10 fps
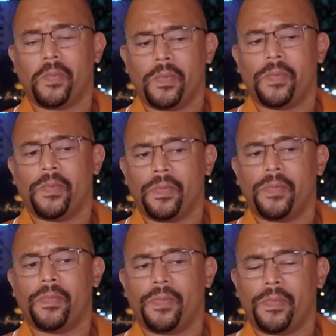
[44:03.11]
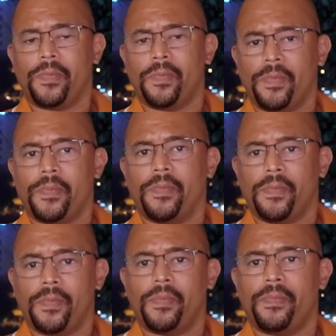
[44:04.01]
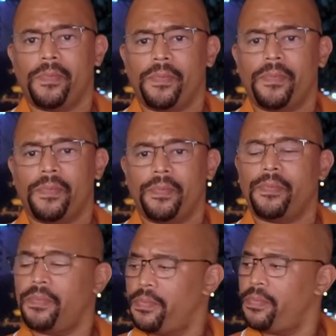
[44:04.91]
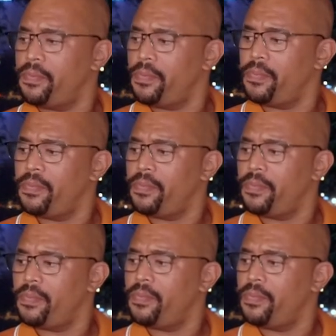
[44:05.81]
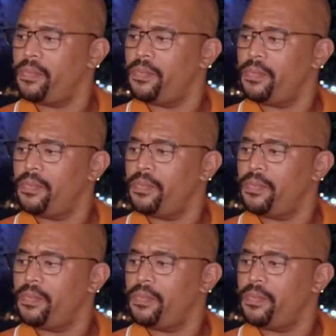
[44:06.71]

(silent)